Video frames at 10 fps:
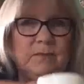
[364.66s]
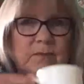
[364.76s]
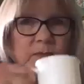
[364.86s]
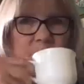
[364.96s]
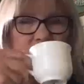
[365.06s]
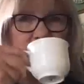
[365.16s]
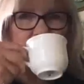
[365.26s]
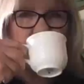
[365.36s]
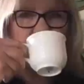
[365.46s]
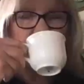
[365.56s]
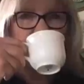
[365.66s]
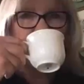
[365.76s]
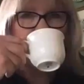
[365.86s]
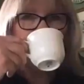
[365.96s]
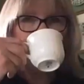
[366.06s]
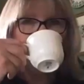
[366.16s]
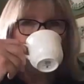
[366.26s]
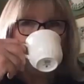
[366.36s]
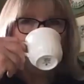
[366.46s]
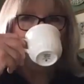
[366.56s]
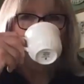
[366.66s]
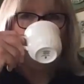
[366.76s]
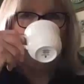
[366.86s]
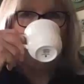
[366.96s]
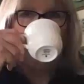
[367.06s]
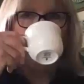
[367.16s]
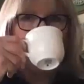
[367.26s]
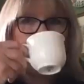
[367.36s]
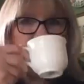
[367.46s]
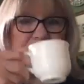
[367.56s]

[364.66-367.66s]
(silent)